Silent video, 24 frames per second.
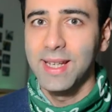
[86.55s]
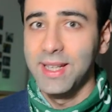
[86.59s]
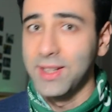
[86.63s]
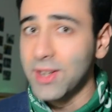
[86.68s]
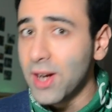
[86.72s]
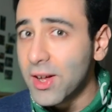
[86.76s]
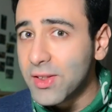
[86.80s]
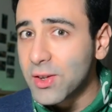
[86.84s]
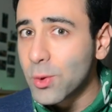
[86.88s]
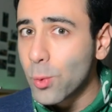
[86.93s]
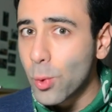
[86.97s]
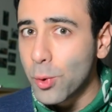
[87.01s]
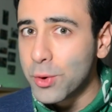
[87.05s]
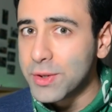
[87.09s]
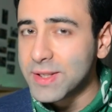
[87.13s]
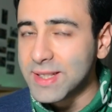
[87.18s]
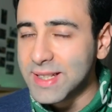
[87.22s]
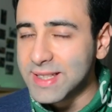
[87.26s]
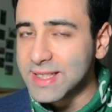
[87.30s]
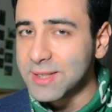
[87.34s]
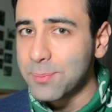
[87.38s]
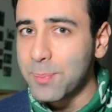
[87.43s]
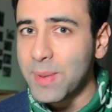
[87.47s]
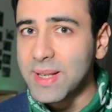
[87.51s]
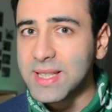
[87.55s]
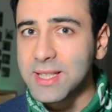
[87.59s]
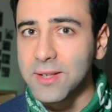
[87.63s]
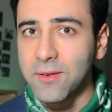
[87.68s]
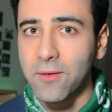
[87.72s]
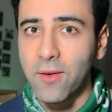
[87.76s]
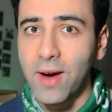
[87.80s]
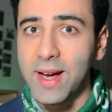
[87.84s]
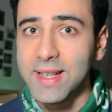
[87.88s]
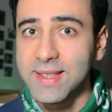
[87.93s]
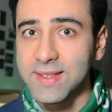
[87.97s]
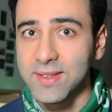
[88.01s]
In other words, it
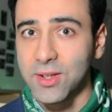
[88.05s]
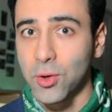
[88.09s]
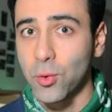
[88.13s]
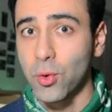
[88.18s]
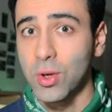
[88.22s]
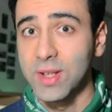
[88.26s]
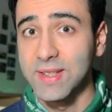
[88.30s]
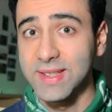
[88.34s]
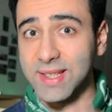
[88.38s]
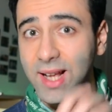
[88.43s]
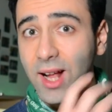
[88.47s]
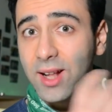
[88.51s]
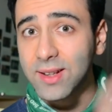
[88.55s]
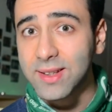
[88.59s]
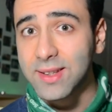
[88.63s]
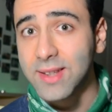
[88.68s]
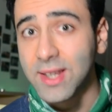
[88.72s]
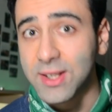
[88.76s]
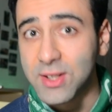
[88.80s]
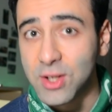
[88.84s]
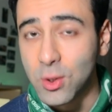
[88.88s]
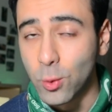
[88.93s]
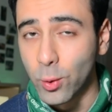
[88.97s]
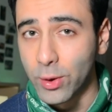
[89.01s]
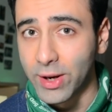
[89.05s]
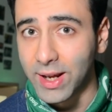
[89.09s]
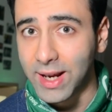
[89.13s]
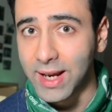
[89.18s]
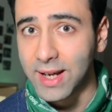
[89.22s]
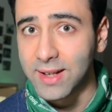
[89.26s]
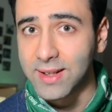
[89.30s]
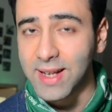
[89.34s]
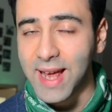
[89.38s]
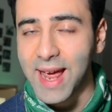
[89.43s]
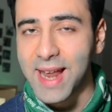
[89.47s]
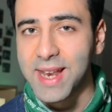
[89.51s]
specifies the result that you want to
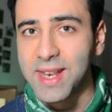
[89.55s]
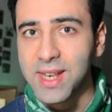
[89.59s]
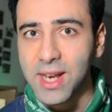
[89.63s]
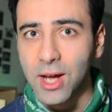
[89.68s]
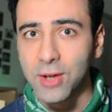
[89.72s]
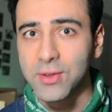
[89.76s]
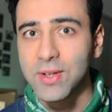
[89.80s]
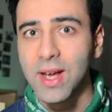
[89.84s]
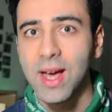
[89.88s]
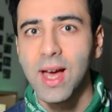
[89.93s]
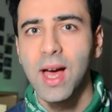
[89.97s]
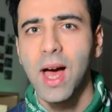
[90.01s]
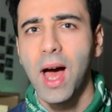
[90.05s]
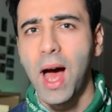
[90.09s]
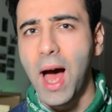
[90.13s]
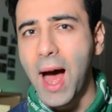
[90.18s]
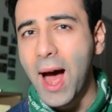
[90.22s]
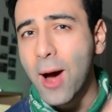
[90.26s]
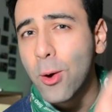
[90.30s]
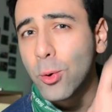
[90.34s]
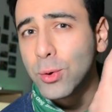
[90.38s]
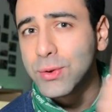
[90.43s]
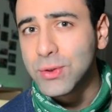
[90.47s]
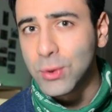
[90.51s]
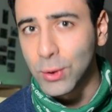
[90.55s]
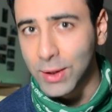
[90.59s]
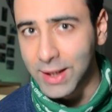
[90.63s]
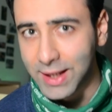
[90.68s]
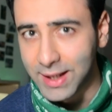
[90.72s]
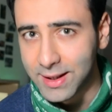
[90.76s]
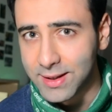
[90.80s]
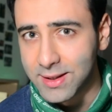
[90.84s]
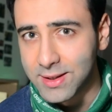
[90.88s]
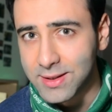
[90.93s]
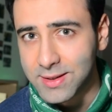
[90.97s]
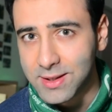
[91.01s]
get and not how to
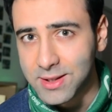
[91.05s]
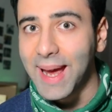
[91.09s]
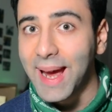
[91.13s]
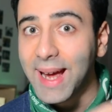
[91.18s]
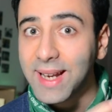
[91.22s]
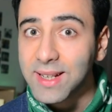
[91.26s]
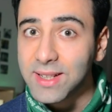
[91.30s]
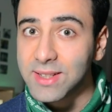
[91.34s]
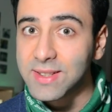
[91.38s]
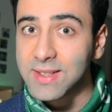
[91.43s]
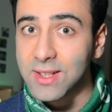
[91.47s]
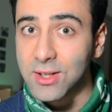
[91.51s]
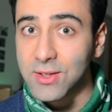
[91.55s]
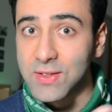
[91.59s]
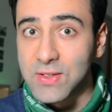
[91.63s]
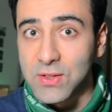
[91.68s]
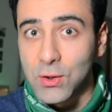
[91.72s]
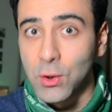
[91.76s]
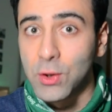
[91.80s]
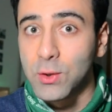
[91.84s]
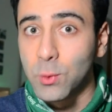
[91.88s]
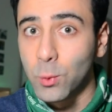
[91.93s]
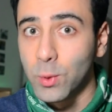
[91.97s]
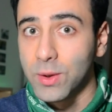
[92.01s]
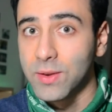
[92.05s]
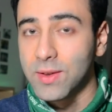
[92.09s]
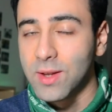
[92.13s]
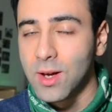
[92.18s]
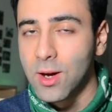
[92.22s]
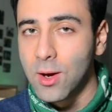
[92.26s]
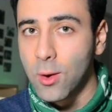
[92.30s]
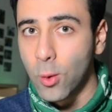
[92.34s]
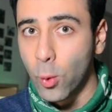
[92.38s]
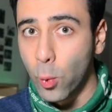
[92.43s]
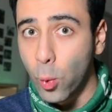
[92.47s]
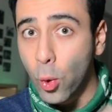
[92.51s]
get it and is concerned
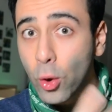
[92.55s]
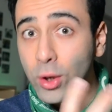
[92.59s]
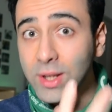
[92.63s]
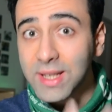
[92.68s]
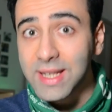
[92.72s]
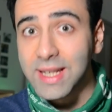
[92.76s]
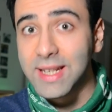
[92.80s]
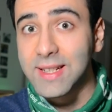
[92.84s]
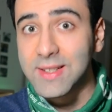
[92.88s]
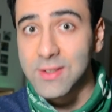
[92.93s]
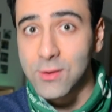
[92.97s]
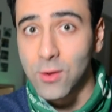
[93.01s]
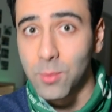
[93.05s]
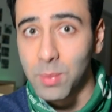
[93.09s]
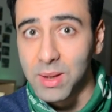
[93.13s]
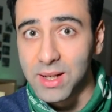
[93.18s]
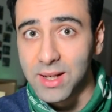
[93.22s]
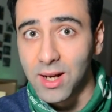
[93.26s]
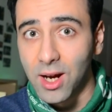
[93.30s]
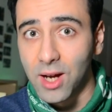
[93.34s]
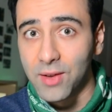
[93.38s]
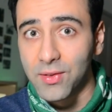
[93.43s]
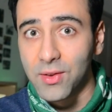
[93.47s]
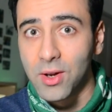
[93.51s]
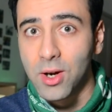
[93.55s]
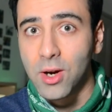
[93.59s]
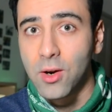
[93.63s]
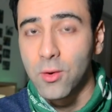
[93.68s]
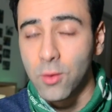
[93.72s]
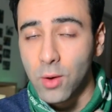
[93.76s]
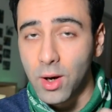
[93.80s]
with what needs to be done